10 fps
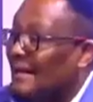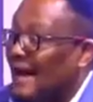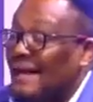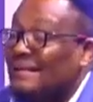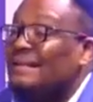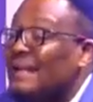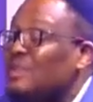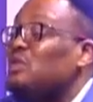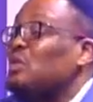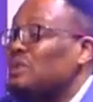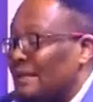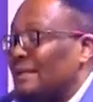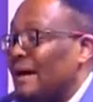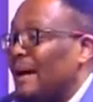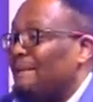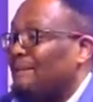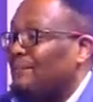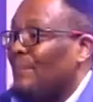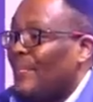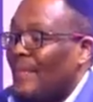and then the issues that come,
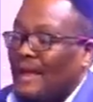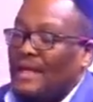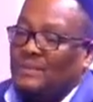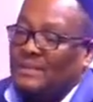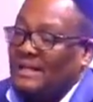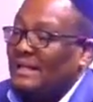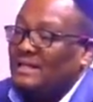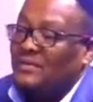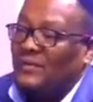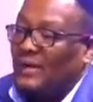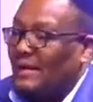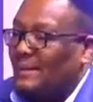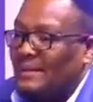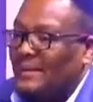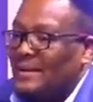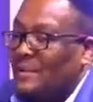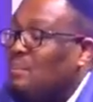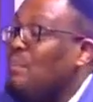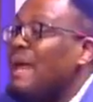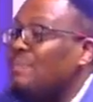especially if
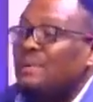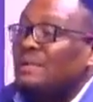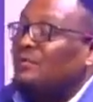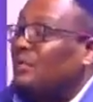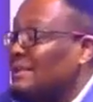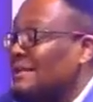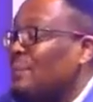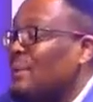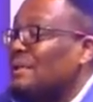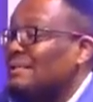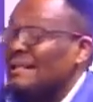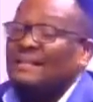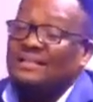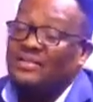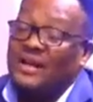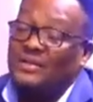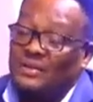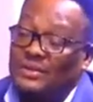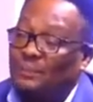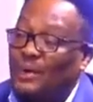maybe, for example, the state is trying
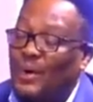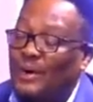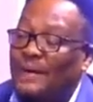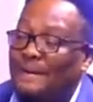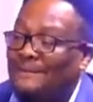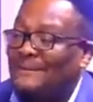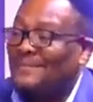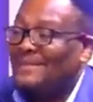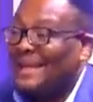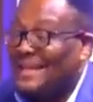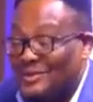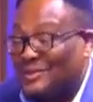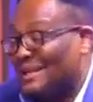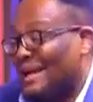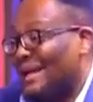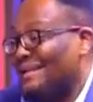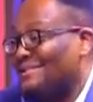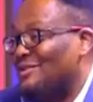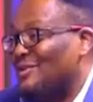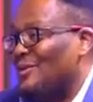to deploy issues
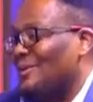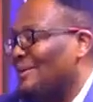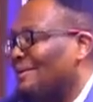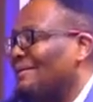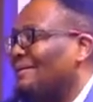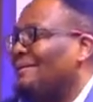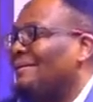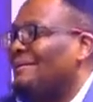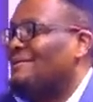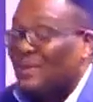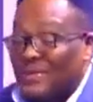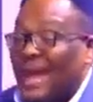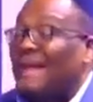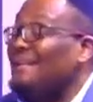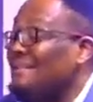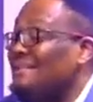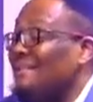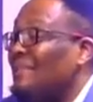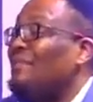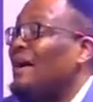against you. So there is
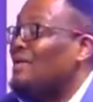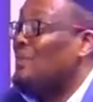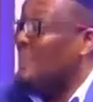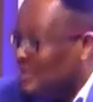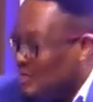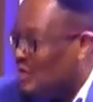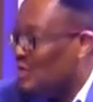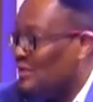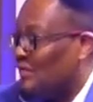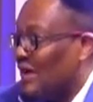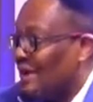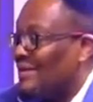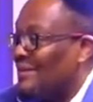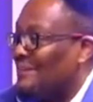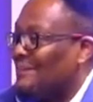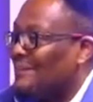a vacuum, a huge vacuum.